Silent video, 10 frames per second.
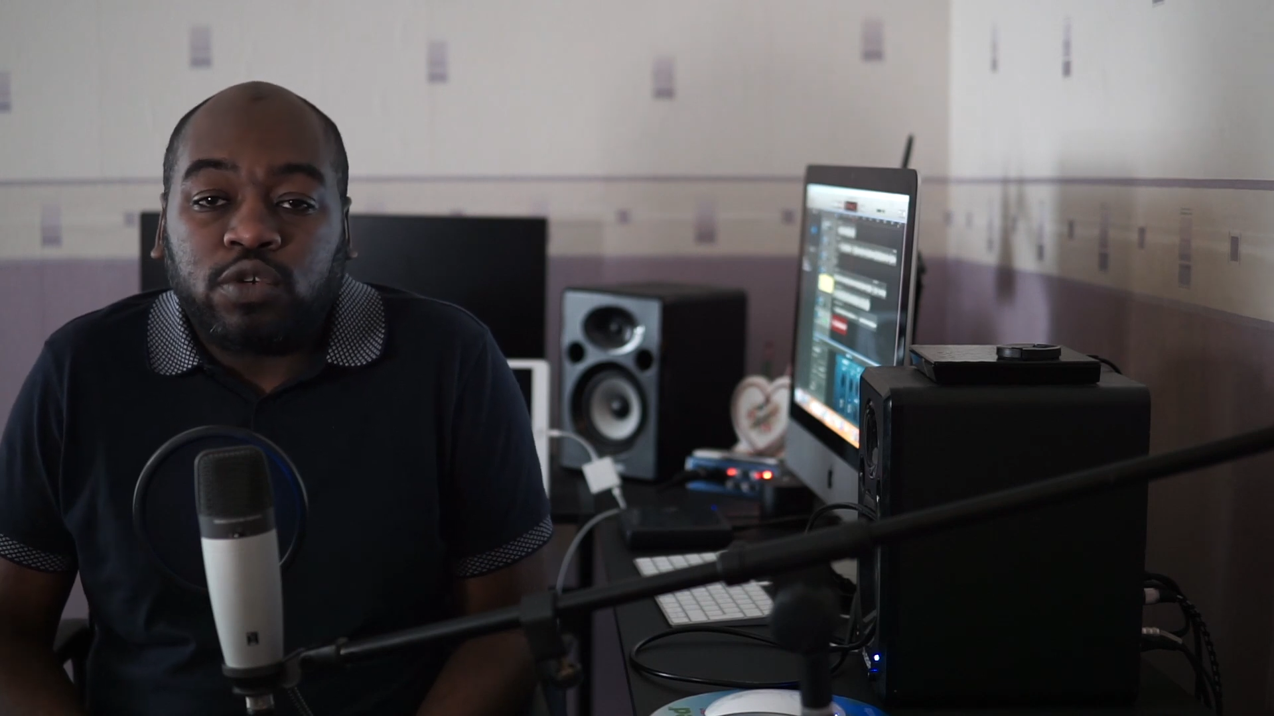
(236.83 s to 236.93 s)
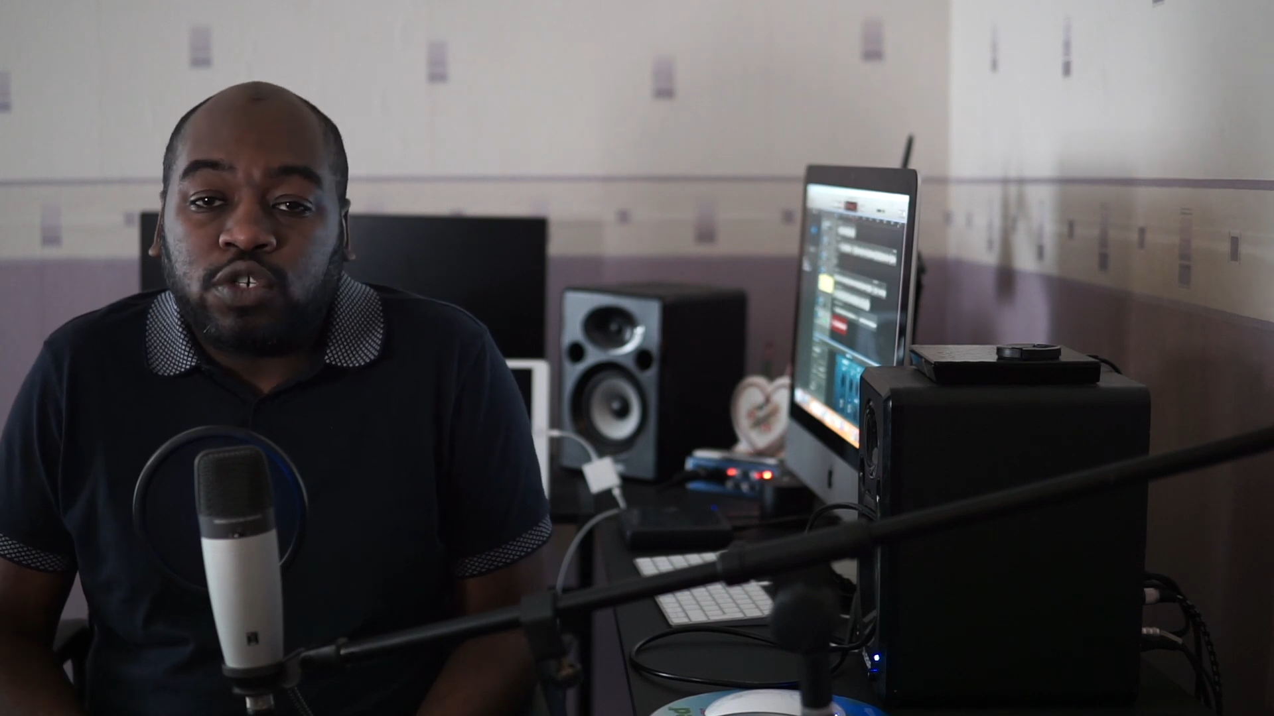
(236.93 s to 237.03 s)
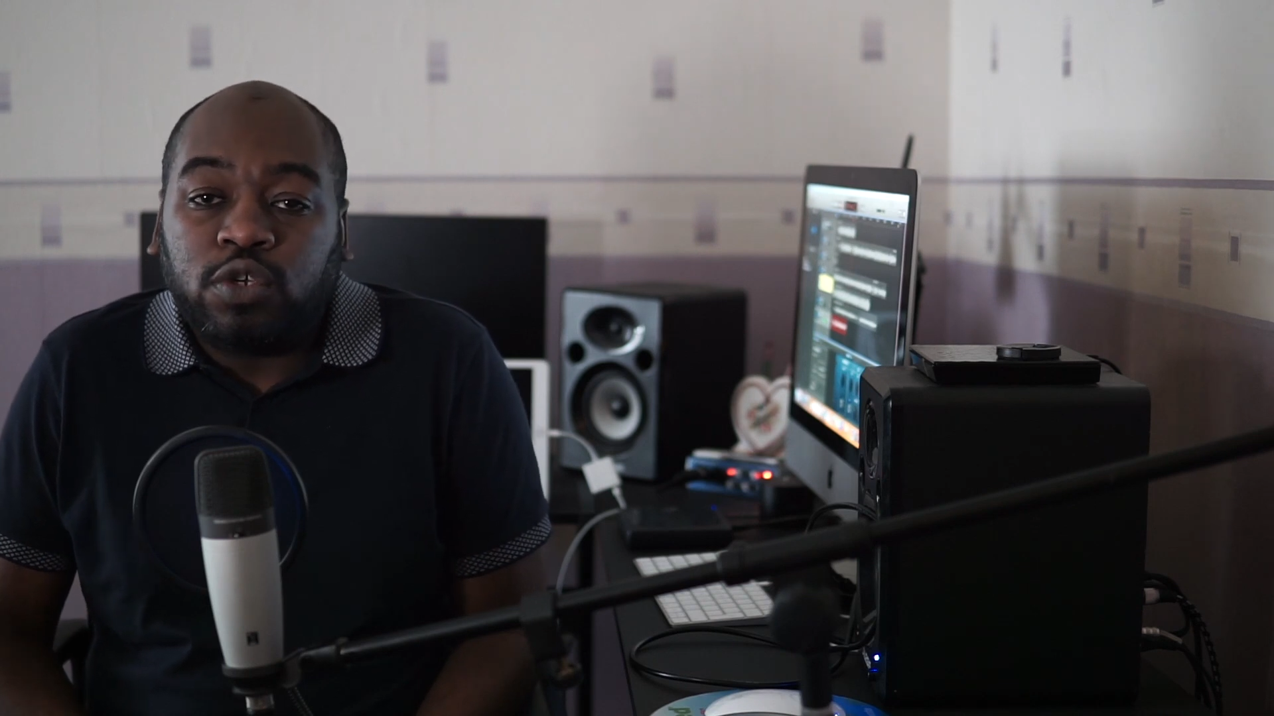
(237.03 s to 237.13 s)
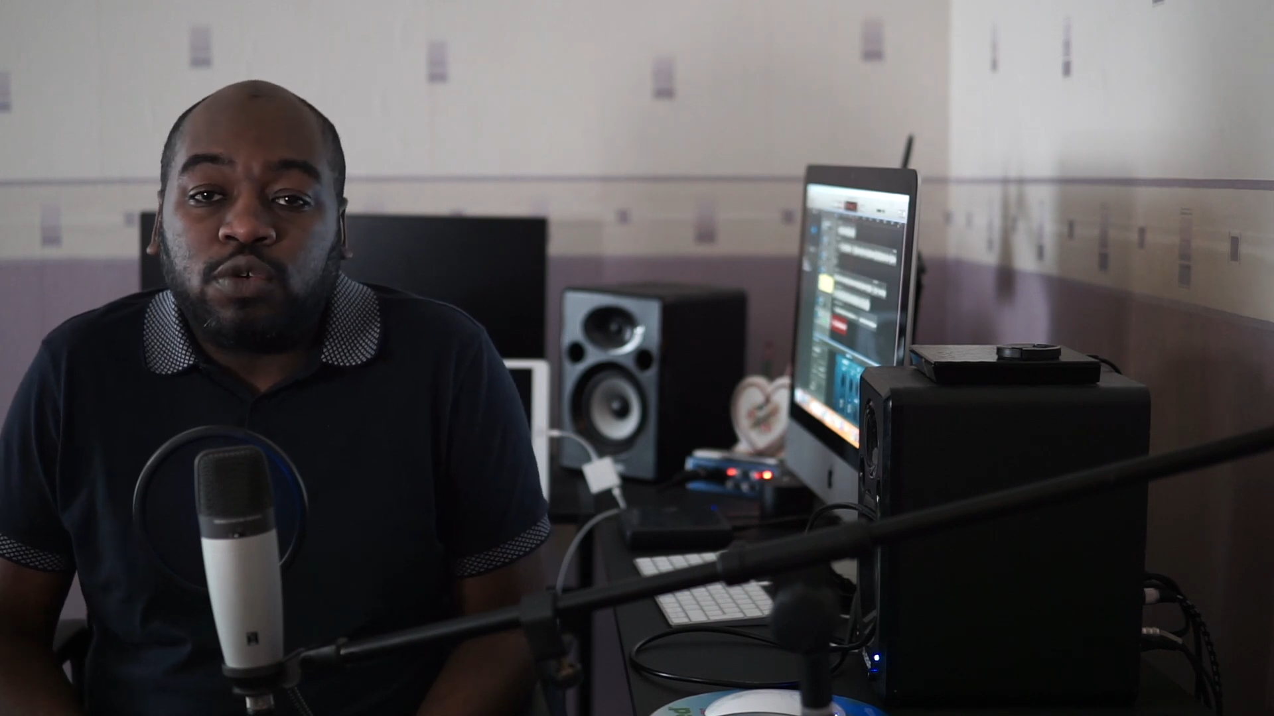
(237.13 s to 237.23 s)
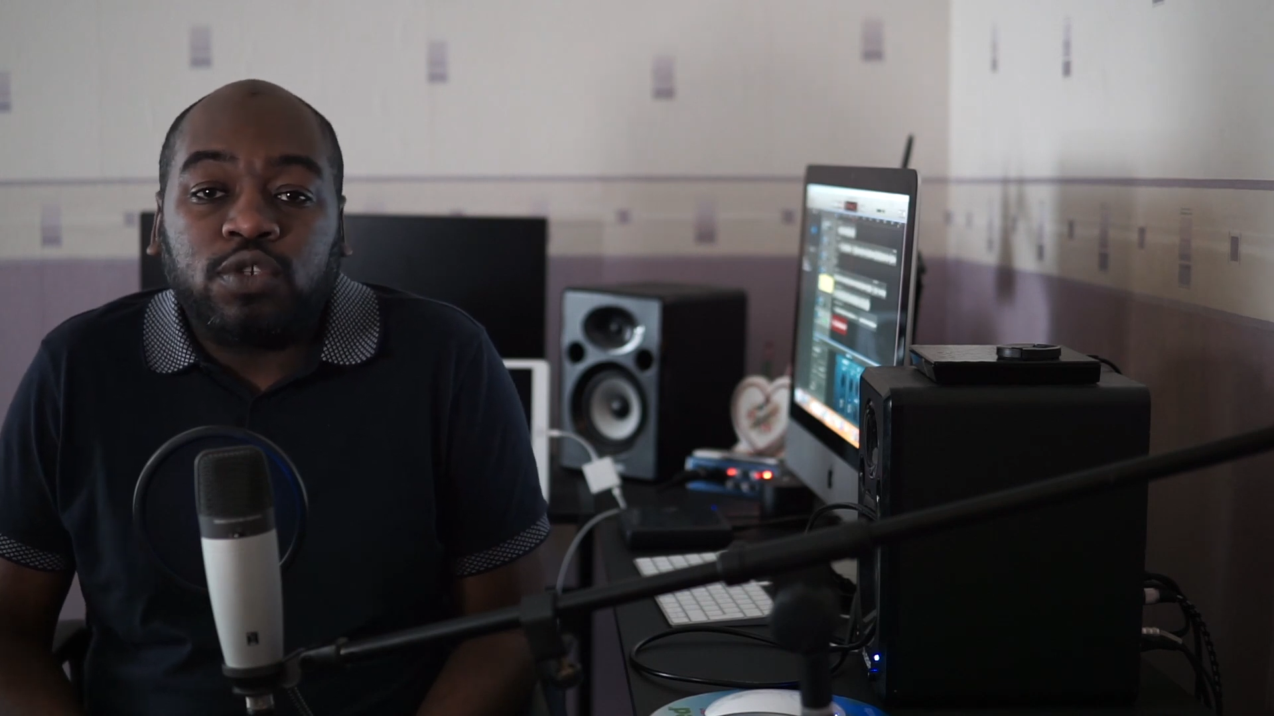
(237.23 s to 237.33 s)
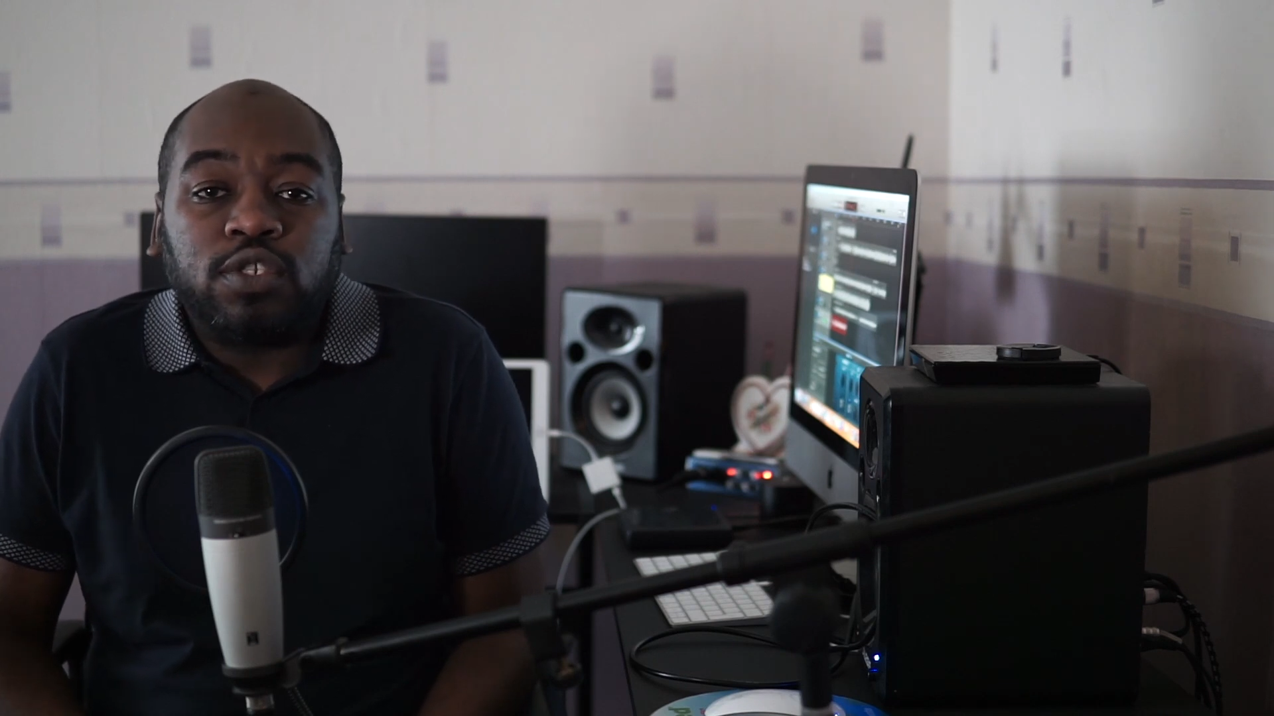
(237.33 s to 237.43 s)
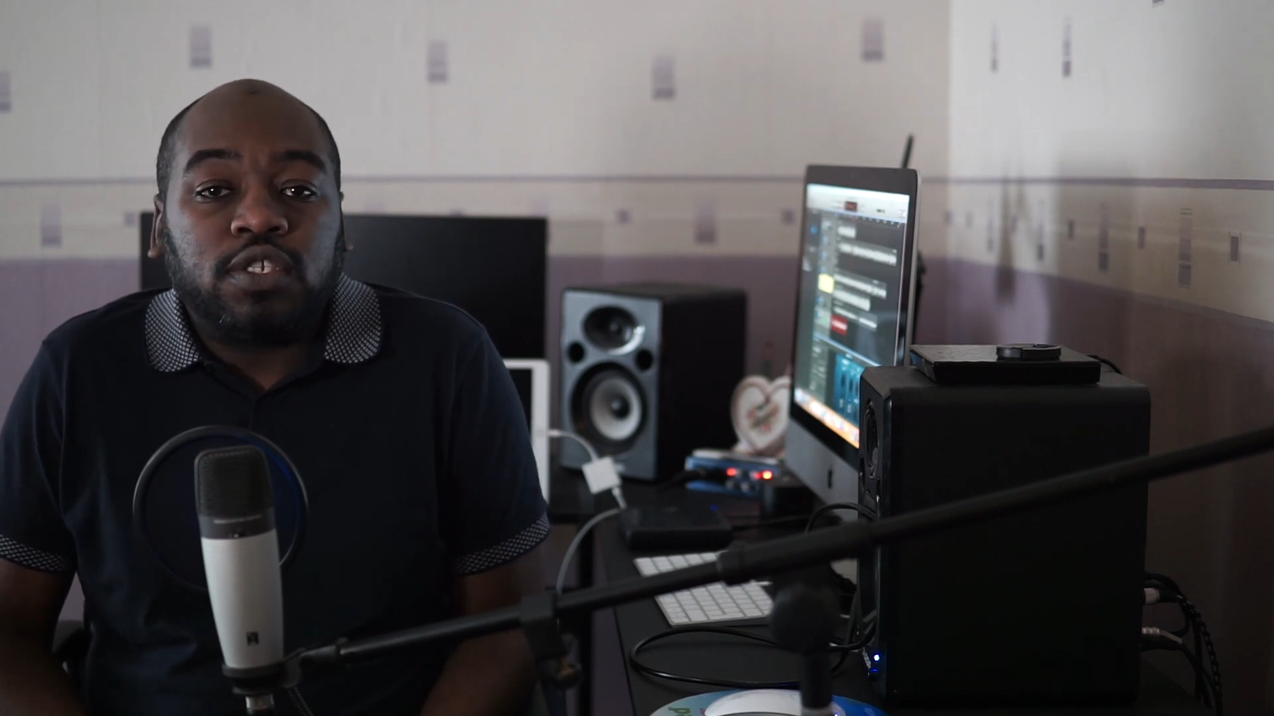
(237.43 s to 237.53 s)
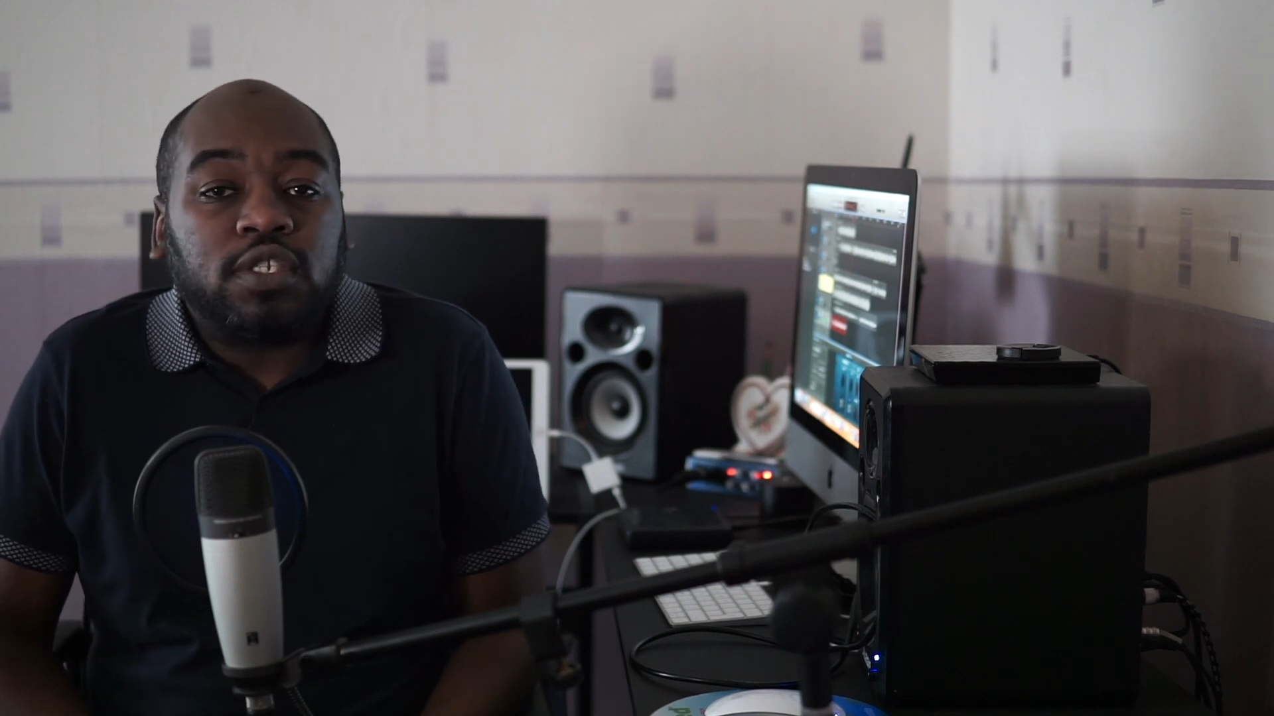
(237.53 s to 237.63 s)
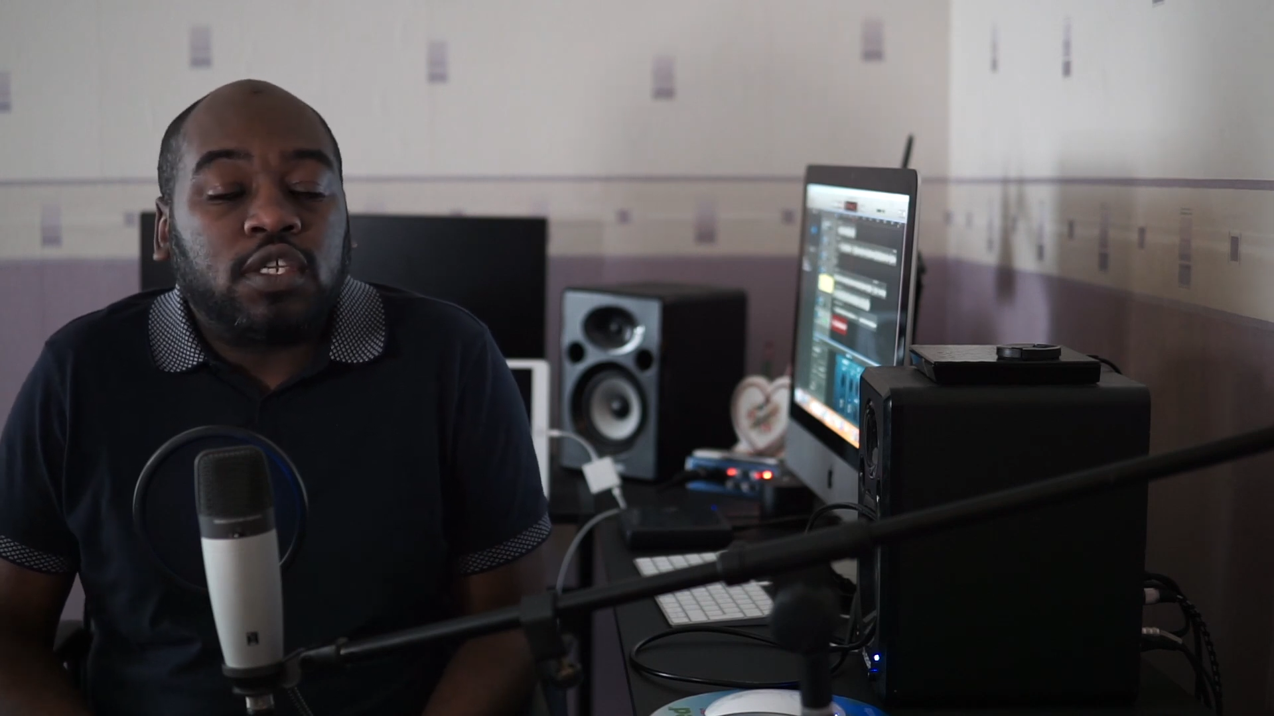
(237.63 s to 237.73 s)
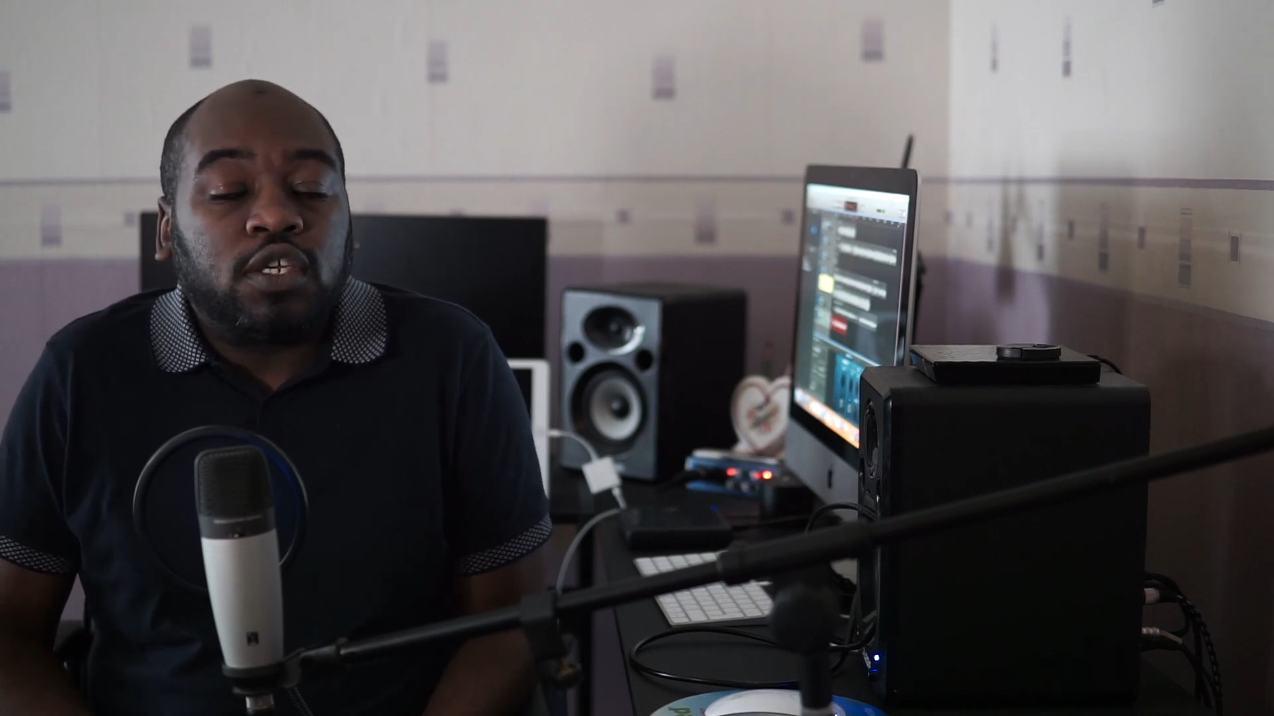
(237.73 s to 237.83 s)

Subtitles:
shoots,